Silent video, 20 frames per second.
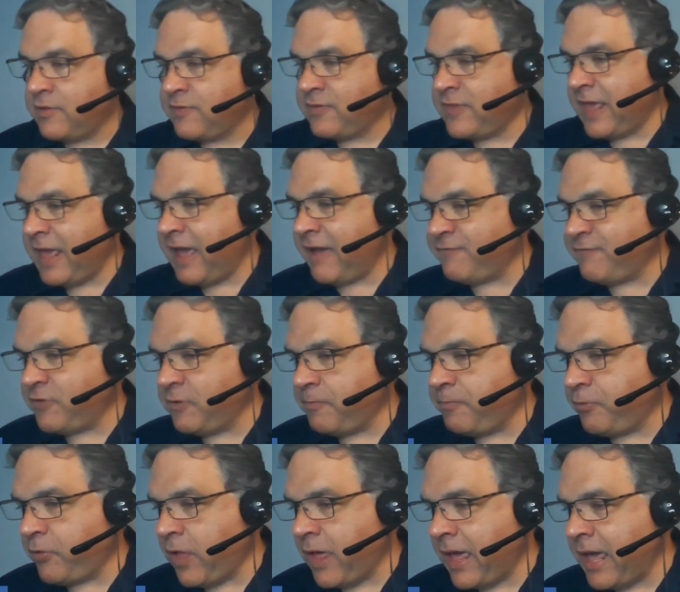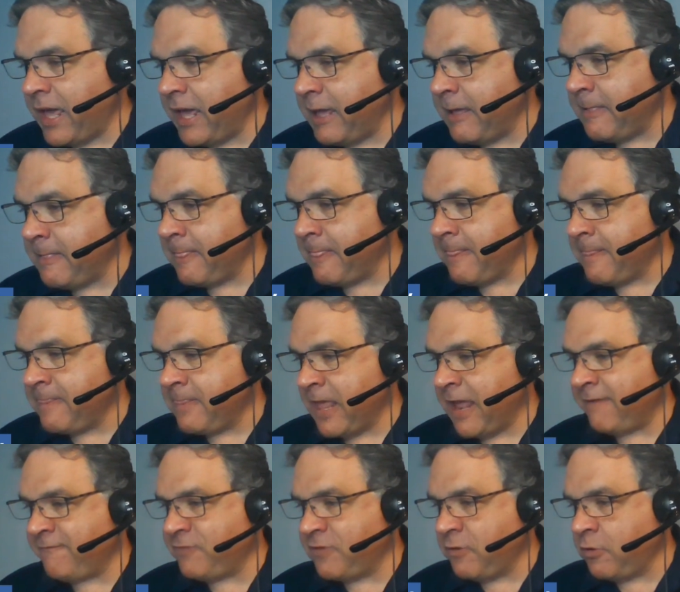they have to play, they
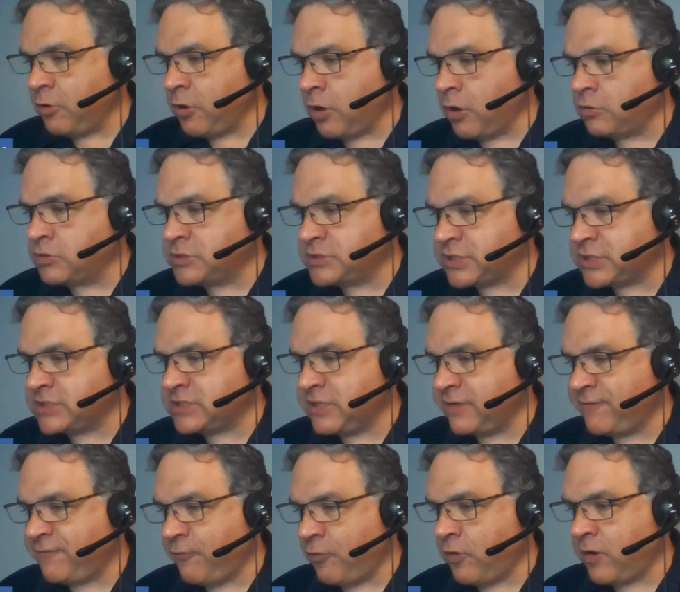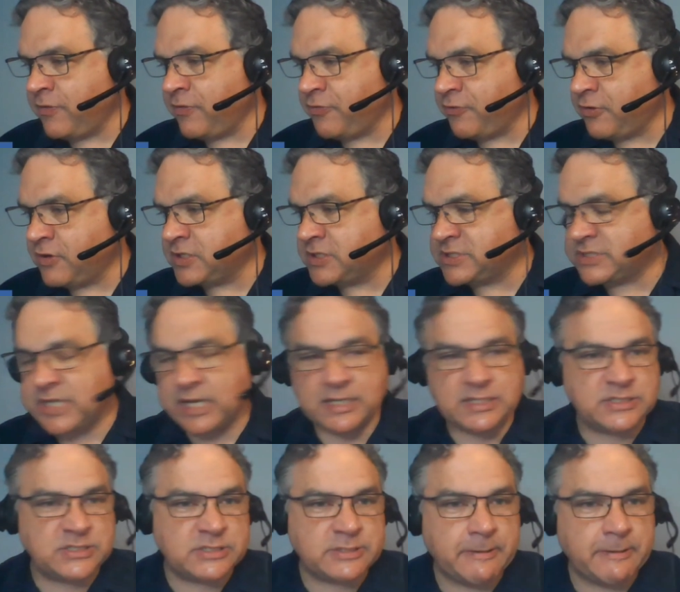have to go 64 and
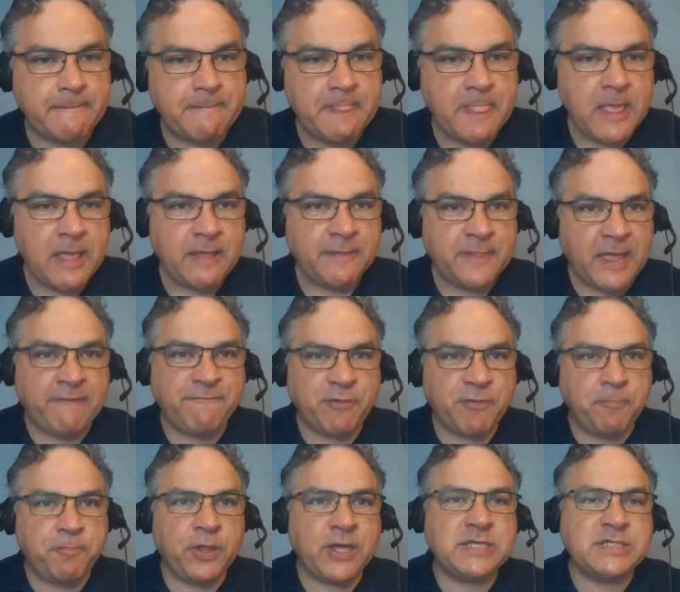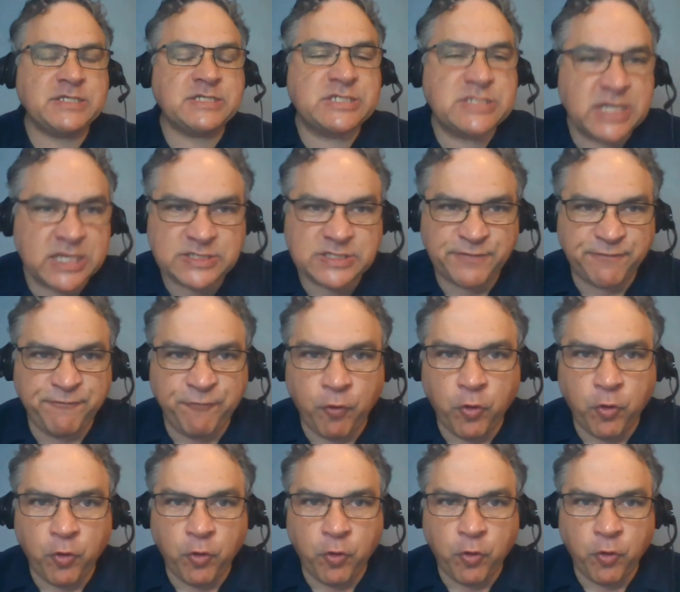36. They have to play
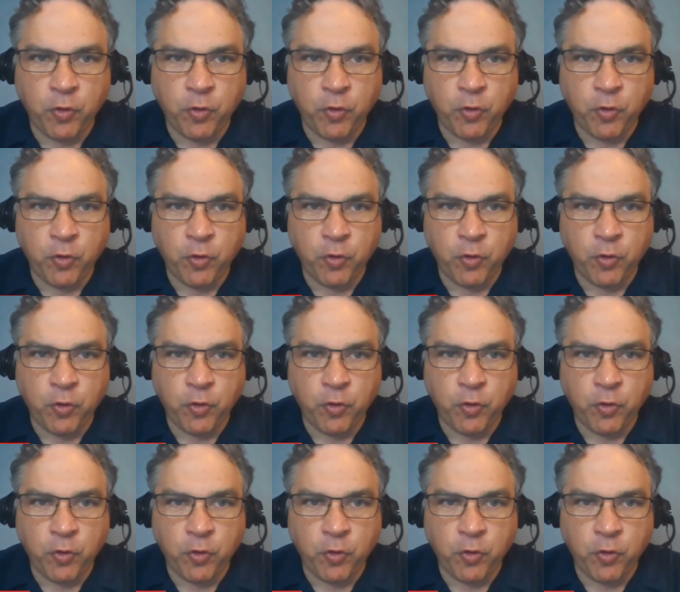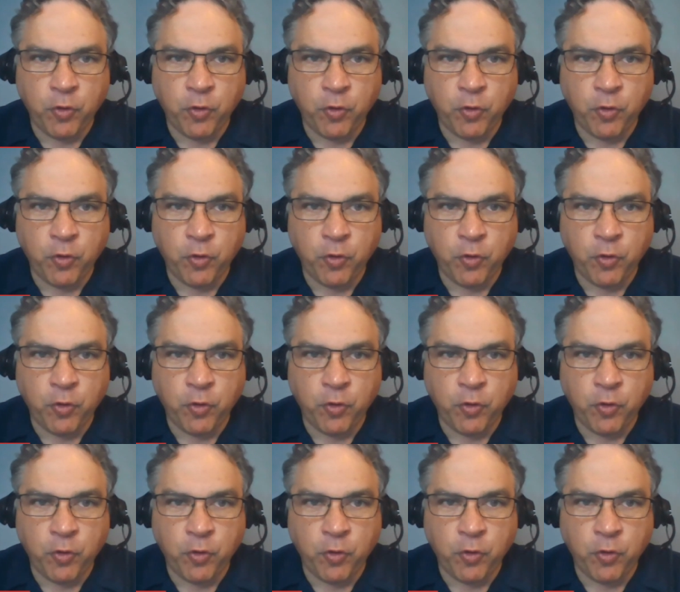640 ball the rest of the way.
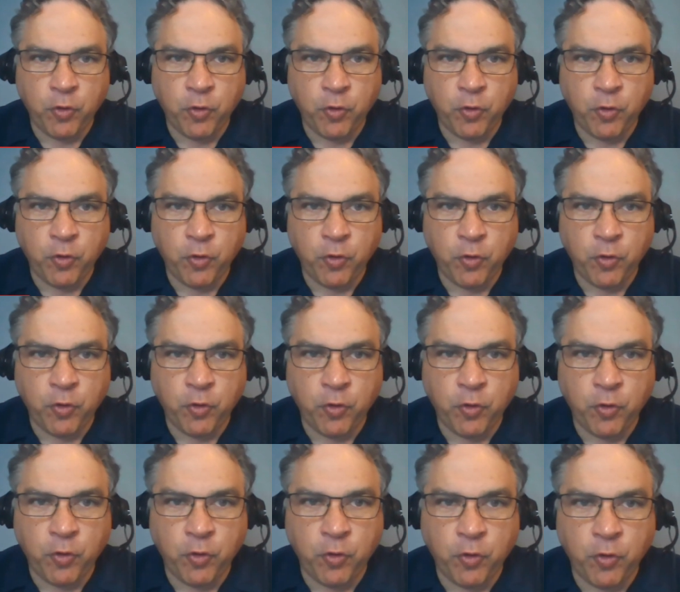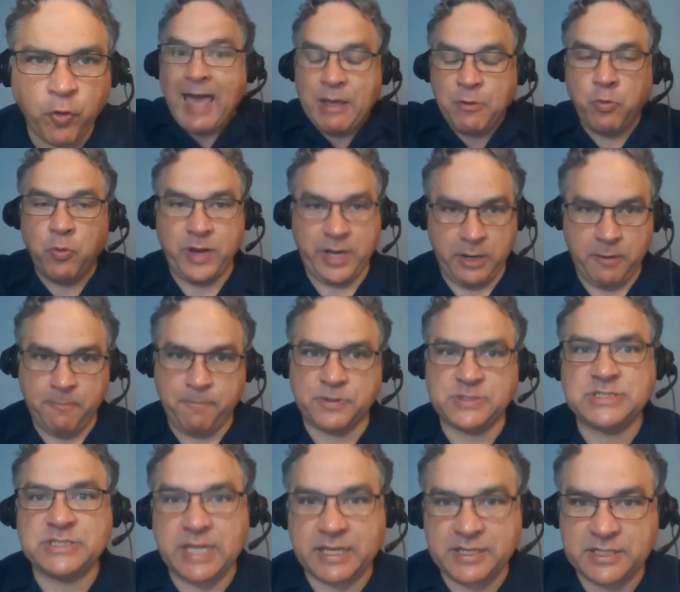That's a really high winning
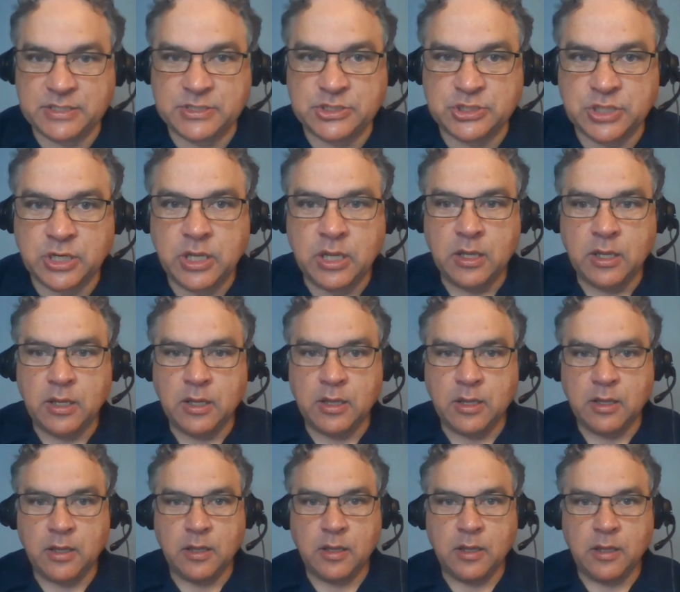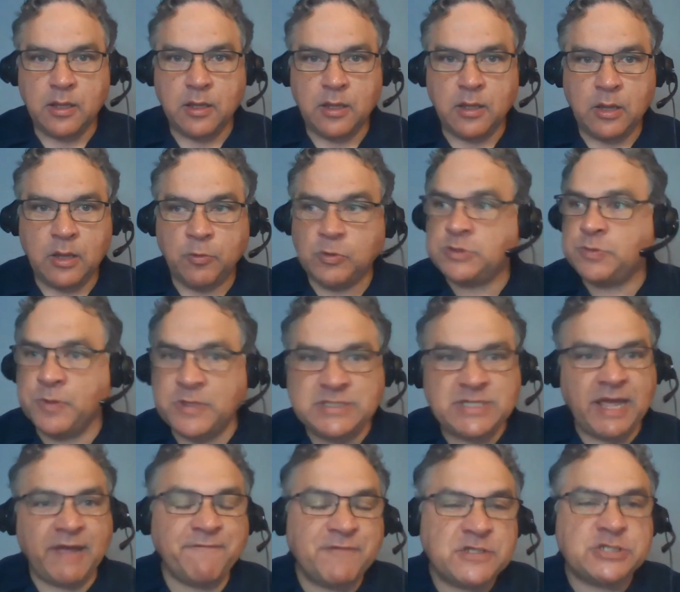percentage, which means
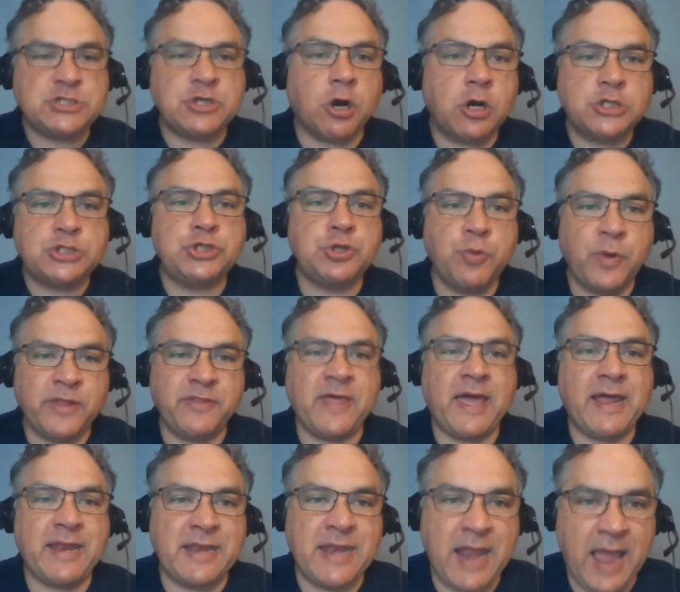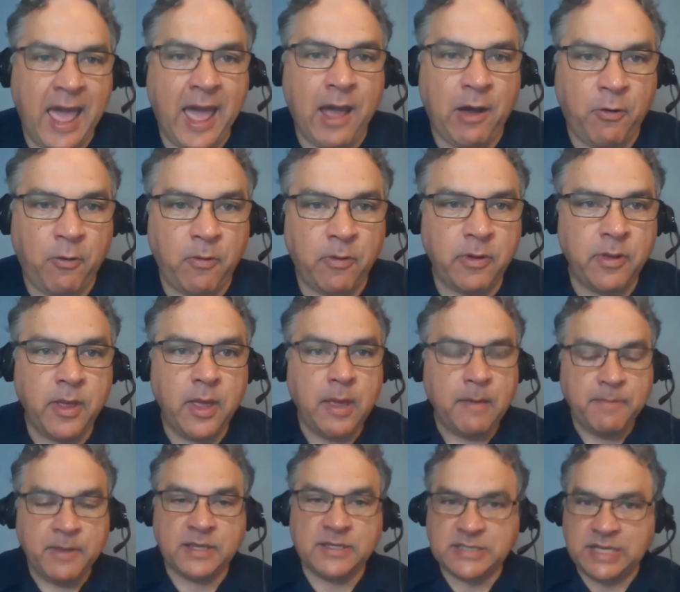they have to start doing that now
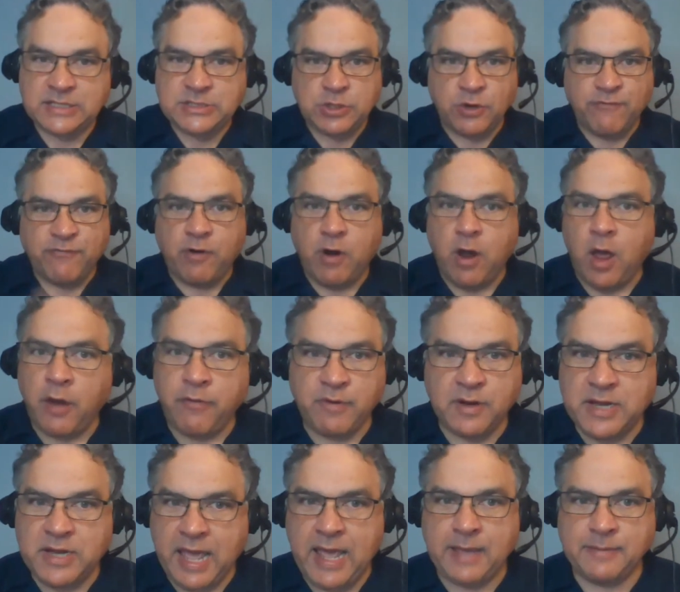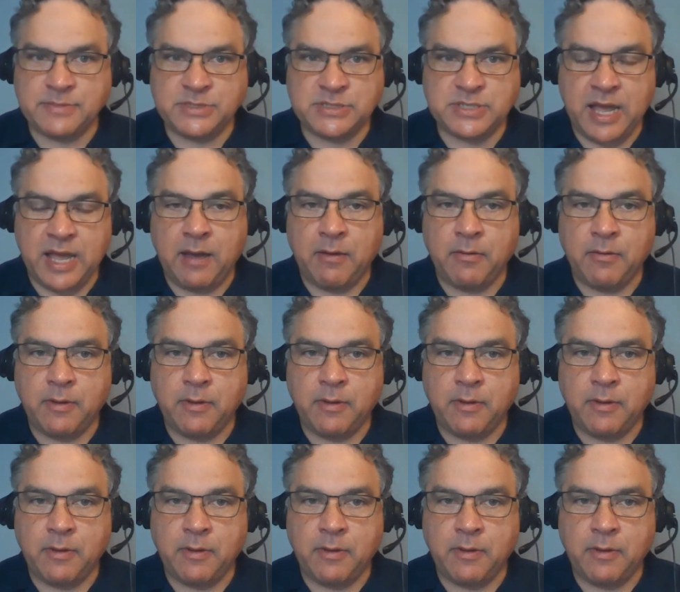because that's over 100 games now.